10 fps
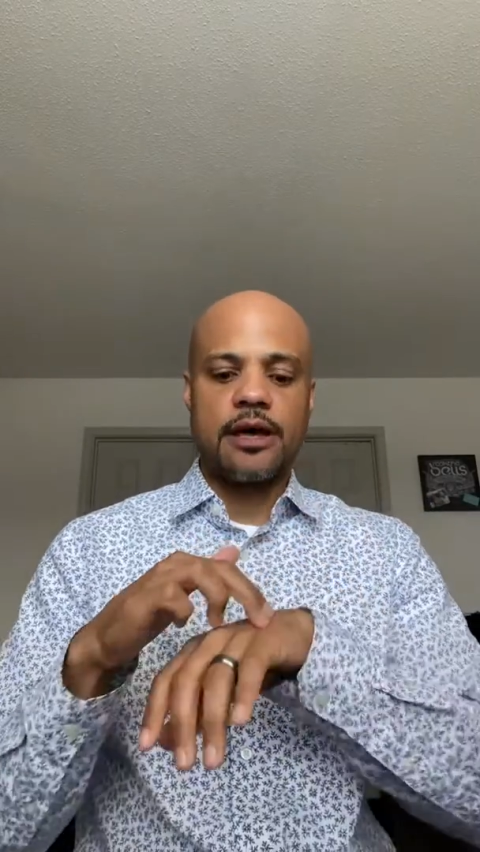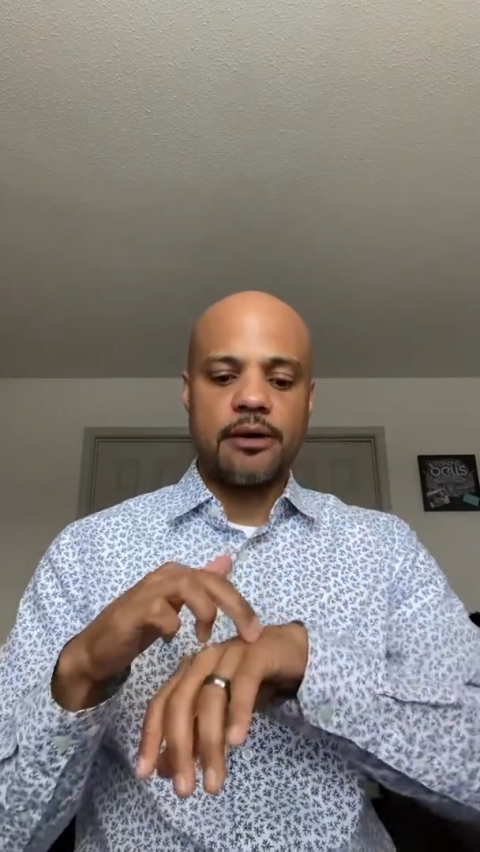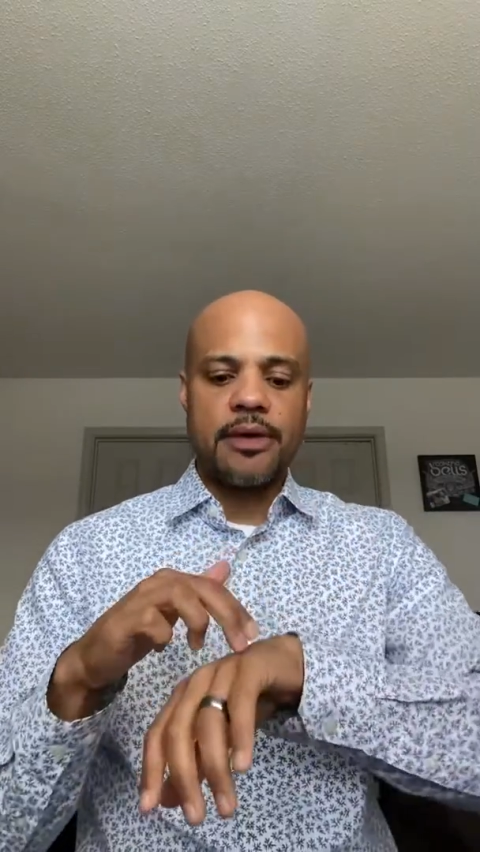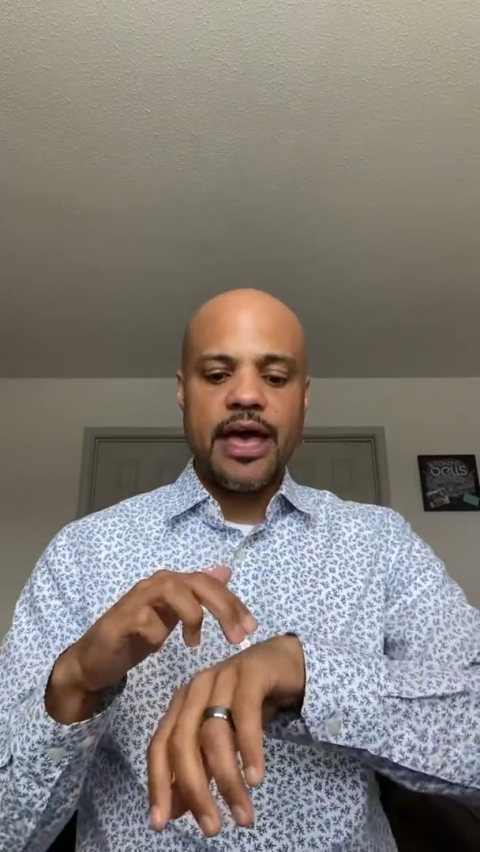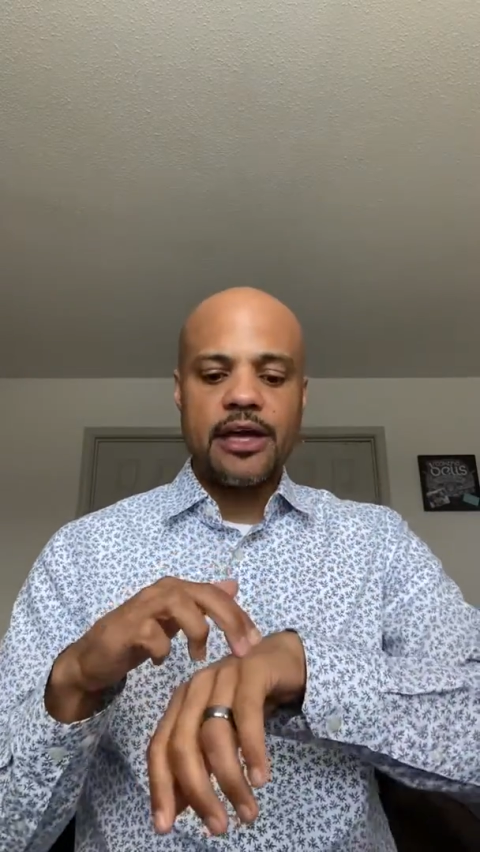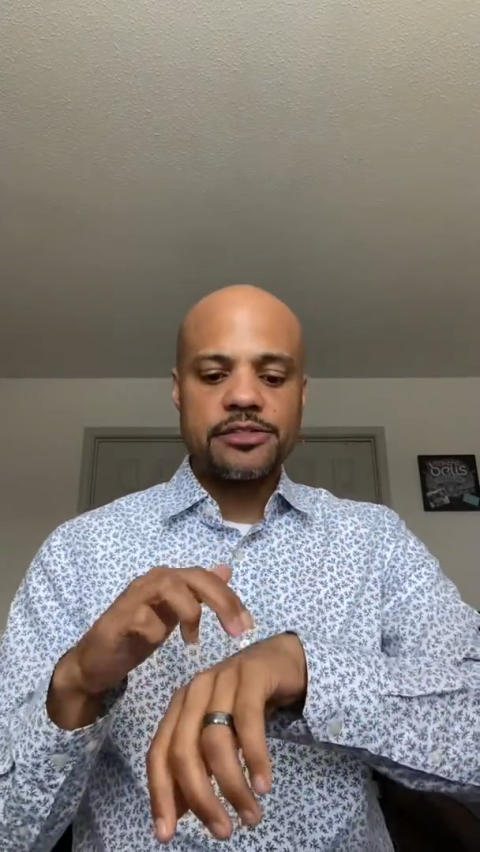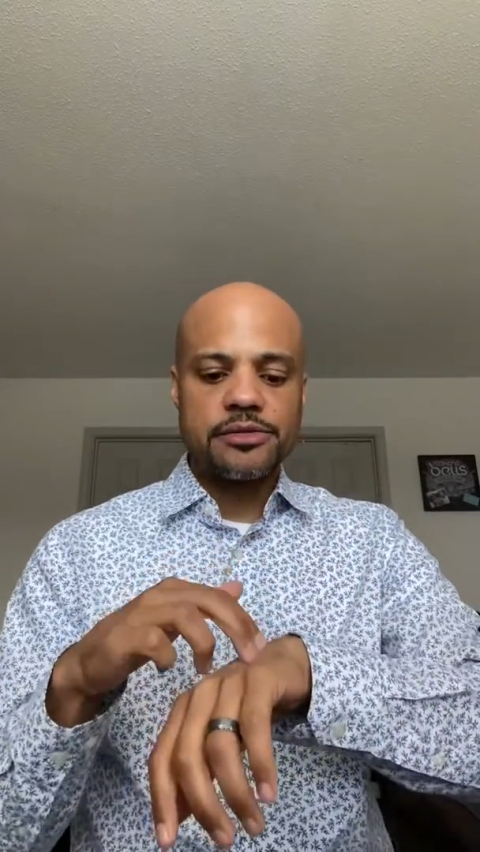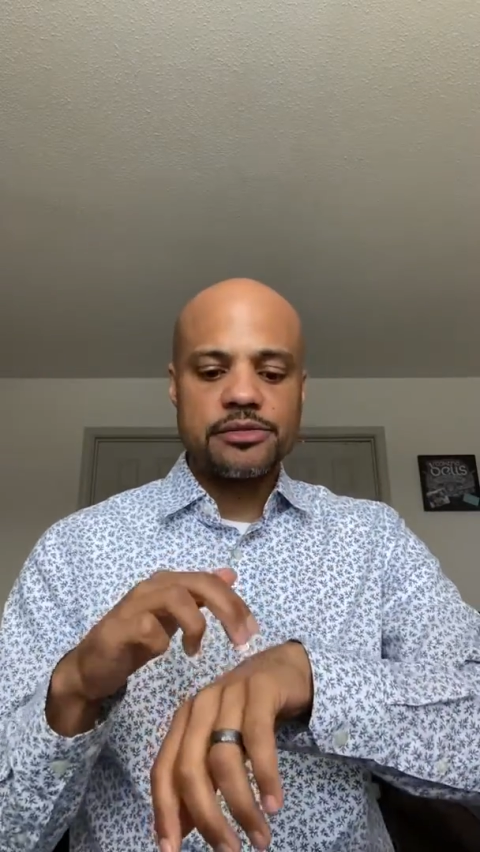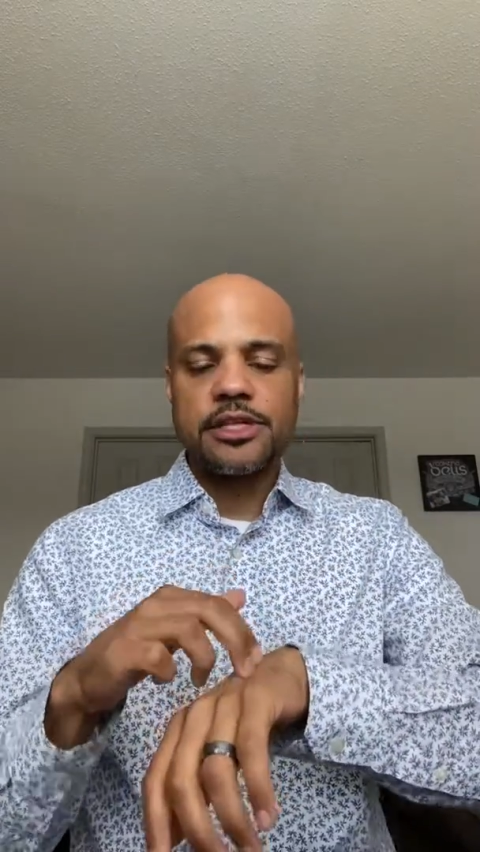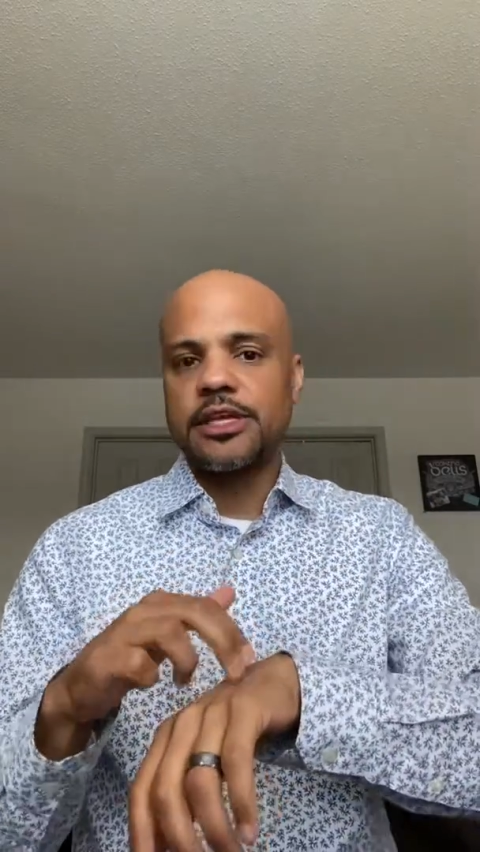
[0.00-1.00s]
as
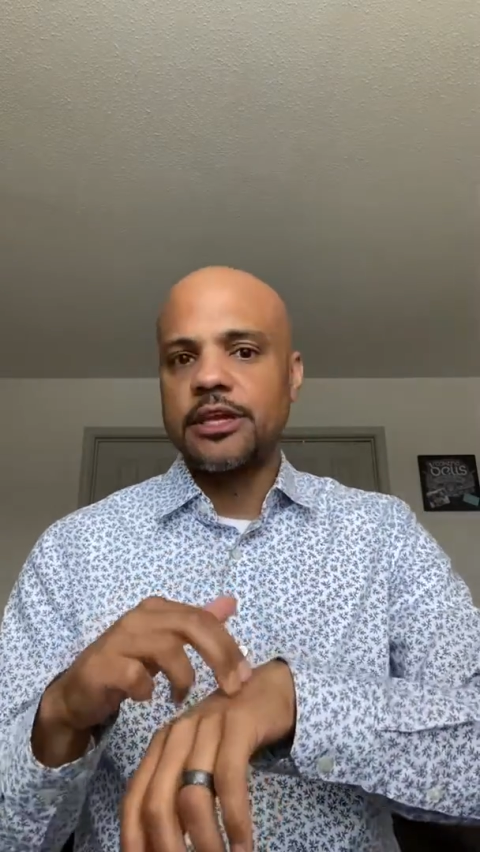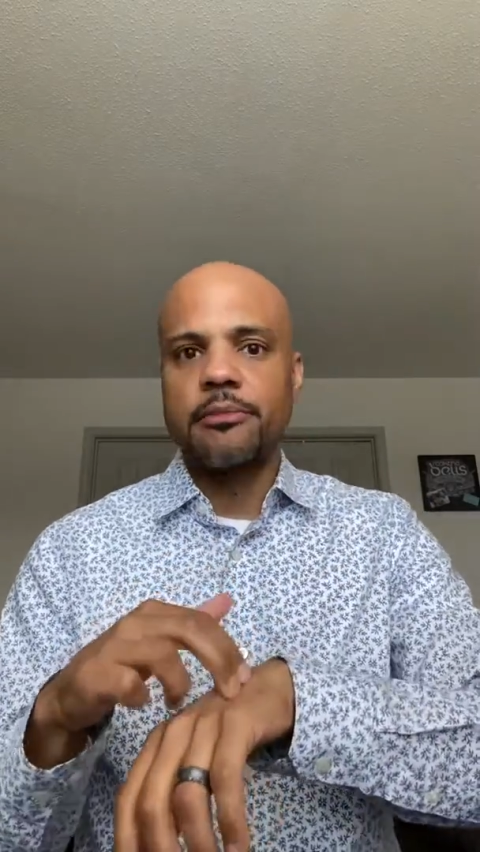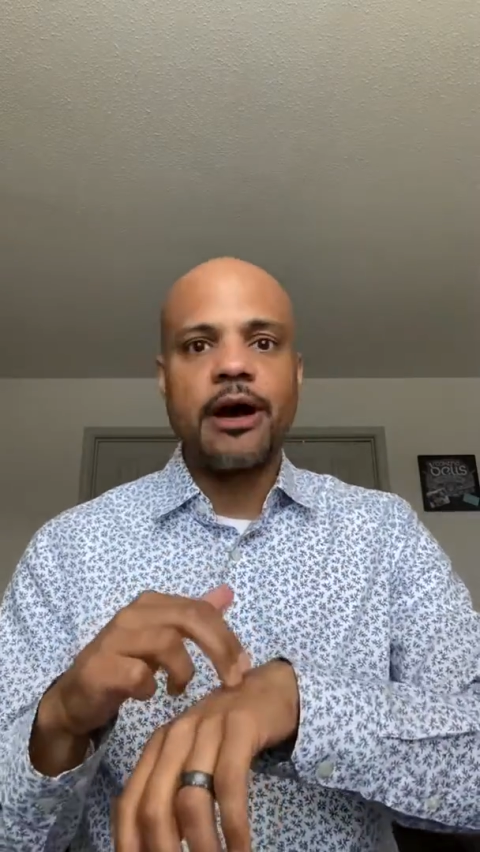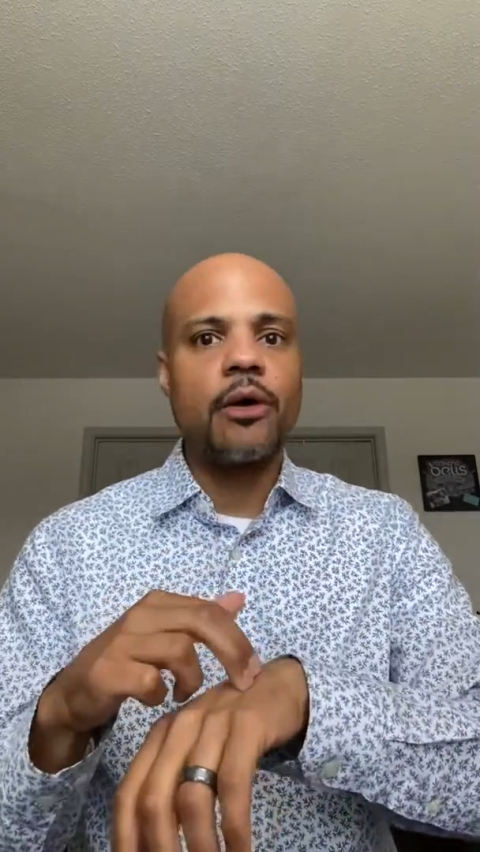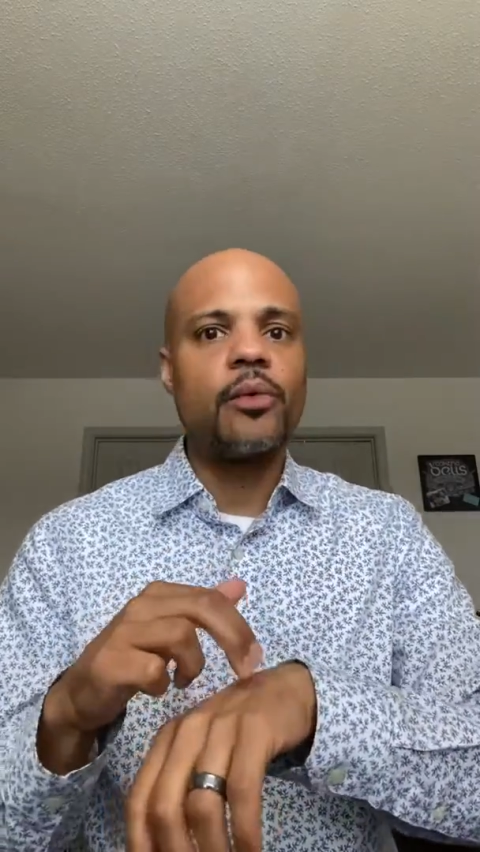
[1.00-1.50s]
you're thinking about